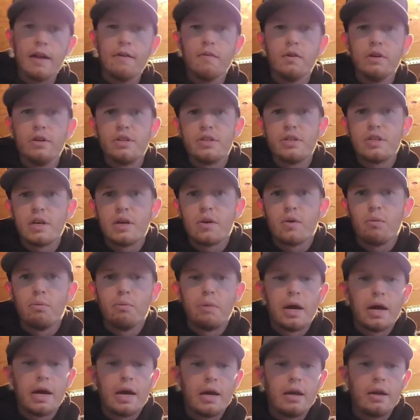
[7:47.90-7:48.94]
every single
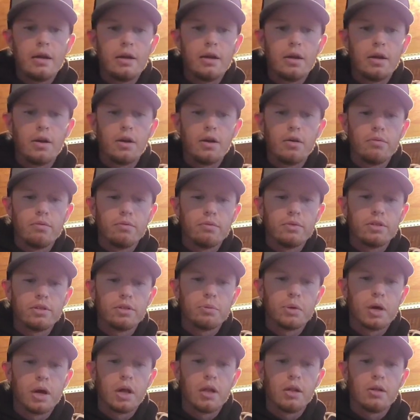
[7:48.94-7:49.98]
bait or
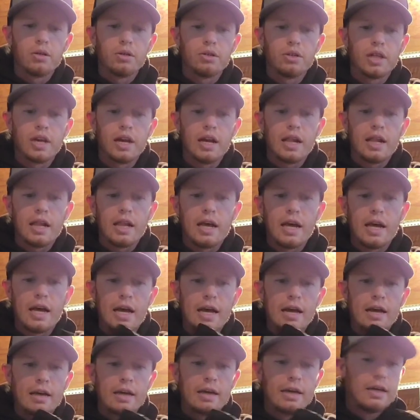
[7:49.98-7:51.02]
some colors that I
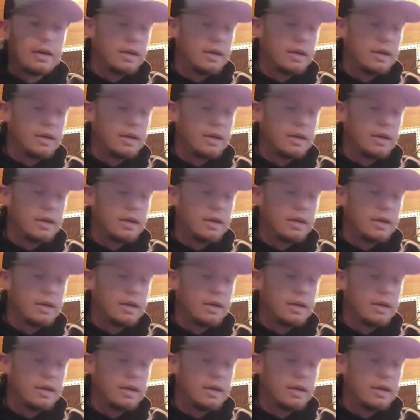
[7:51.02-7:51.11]
like,